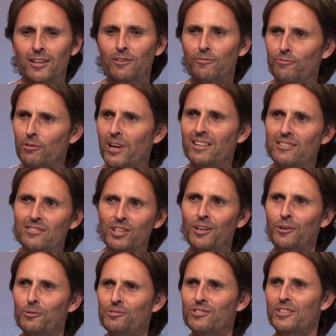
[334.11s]
the friend
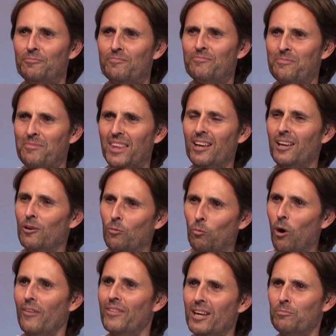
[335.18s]
tells them
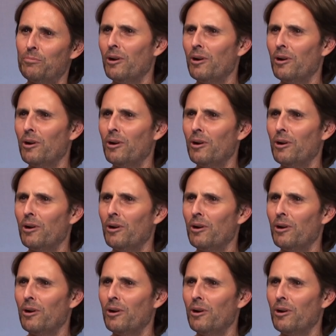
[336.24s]
what their